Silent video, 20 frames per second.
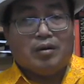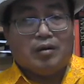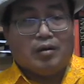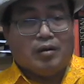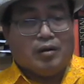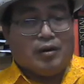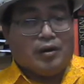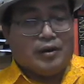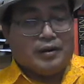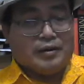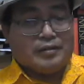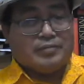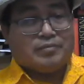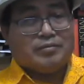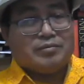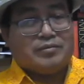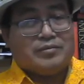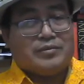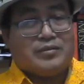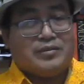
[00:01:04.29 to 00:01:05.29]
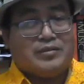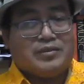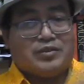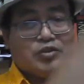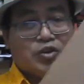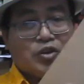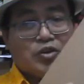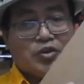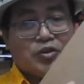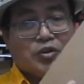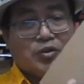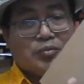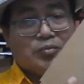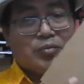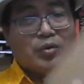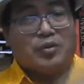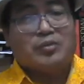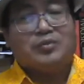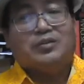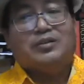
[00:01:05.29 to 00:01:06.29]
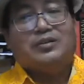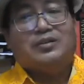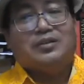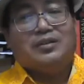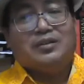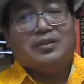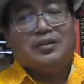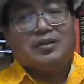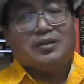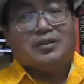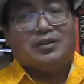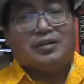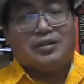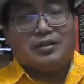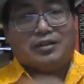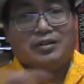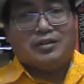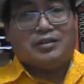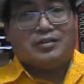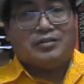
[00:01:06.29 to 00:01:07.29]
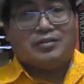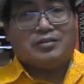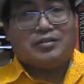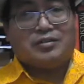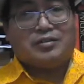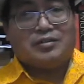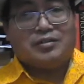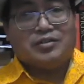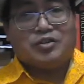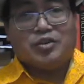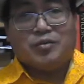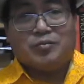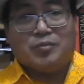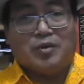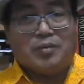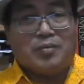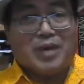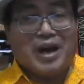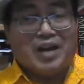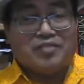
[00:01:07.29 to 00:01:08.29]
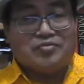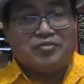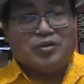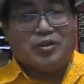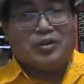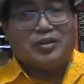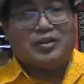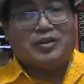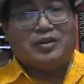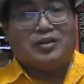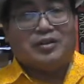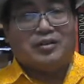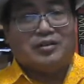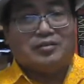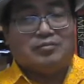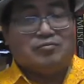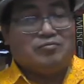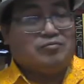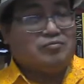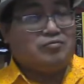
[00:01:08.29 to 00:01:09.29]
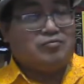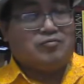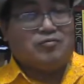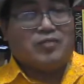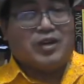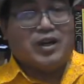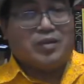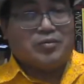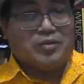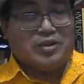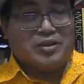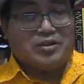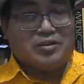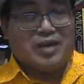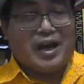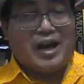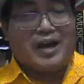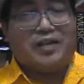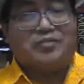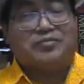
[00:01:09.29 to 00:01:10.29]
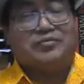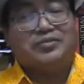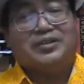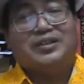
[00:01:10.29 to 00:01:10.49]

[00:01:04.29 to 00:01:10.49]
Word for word: on your notebook or your mobile phone or whatever you have